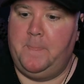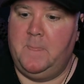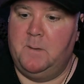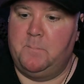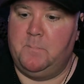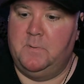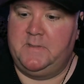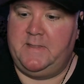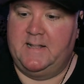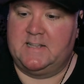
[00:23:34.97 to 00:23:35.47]

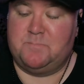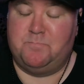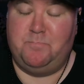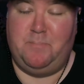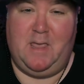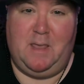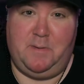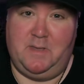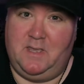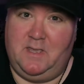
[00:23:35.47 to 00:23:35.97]
But that's
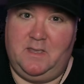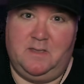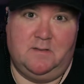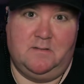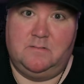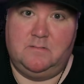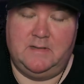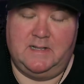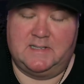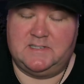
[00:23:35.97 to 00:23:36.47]

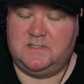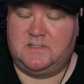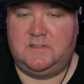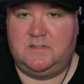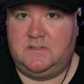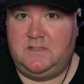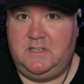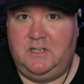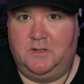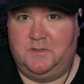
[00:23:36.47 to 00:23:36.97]

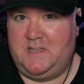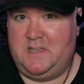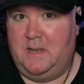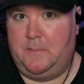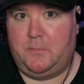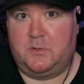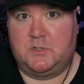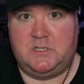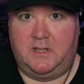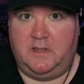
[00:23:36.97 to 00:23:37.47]

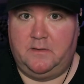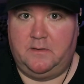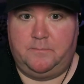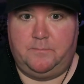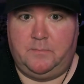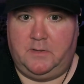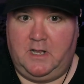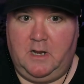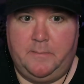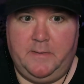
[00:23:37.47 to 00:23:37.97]
10% of the
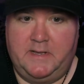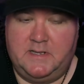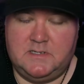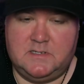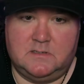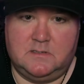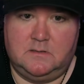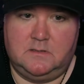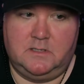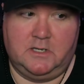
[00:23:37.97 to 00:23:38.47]
player
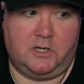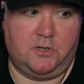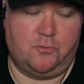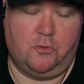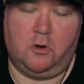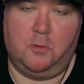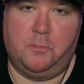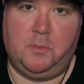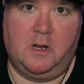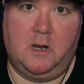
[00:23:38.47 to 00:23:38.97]
base, the
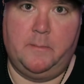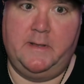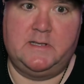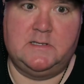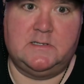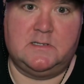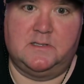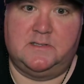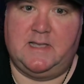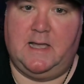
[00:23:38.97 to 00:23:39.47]
controller player
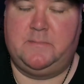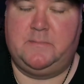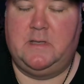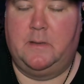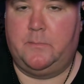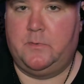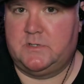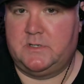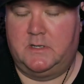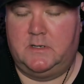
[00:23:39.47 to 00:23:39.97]
base, the top
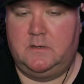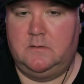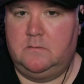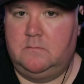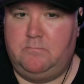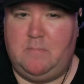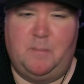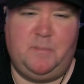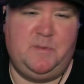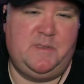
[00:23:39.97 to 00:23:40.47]
10%,
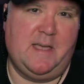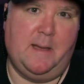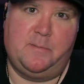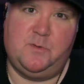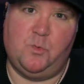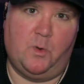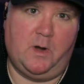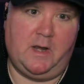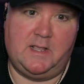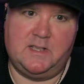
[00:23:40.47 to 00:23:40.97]
maybe top
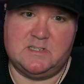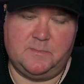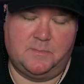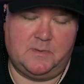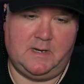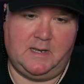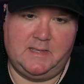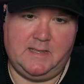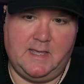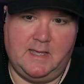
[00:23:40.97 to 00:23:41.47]
20,
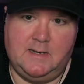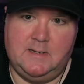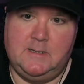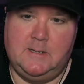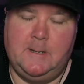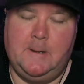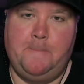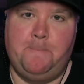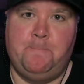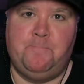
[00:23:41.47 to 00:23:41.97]
something like that.
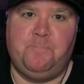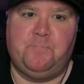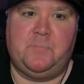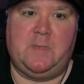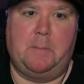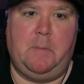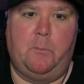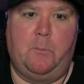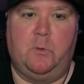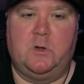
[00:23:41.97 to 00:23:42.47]

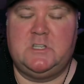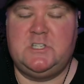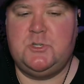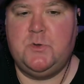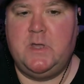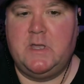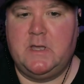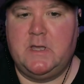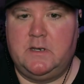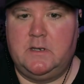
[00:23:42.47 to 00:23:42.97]
I mean, once
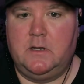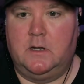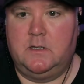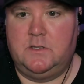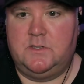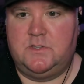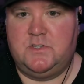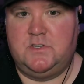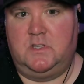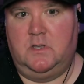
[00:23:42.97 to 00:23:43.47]
you get
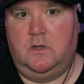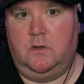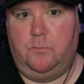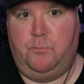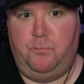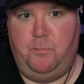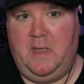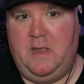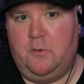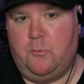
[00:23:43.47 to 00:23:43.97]
to the
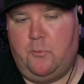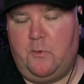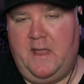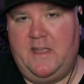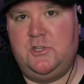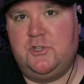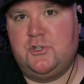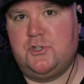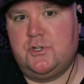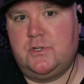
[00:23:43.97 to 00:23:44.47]

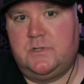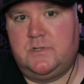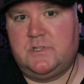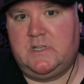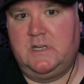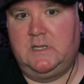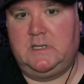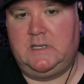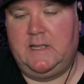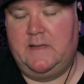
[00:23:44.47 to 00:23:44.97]
mid-range
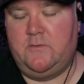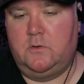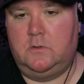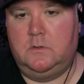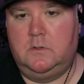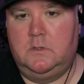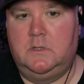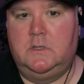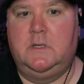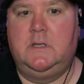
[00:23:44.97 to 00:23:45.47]
skill
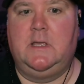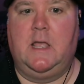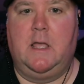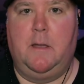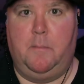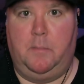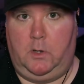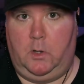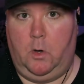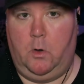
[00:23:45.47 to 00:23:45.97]
level
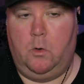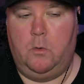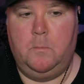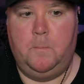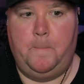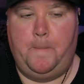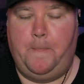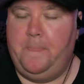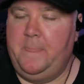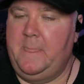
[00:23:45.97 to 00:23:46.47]
and below,
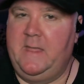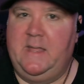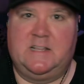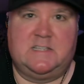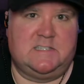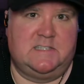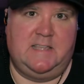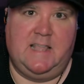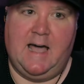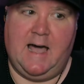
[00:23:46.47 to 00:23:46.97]

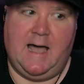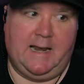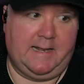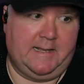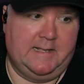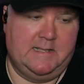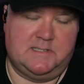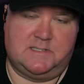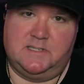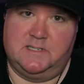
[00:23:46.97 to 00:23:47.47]
it's not a
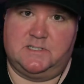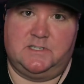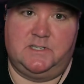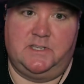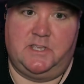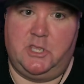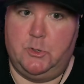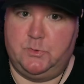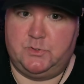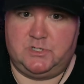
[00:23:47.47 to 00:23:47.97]

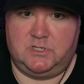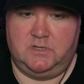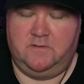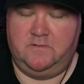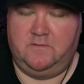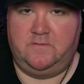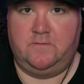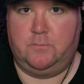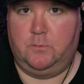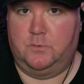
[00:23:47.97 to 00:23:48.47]
consistent use
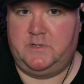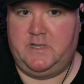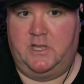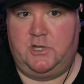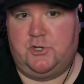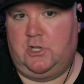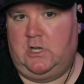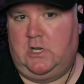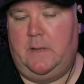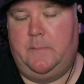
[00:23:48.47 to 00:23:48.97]
of
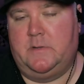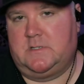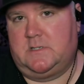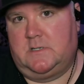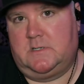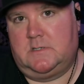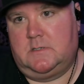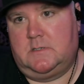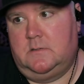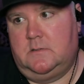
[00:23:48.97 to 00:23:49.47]
rotational aim
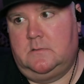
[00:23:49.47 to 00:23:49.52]
assist.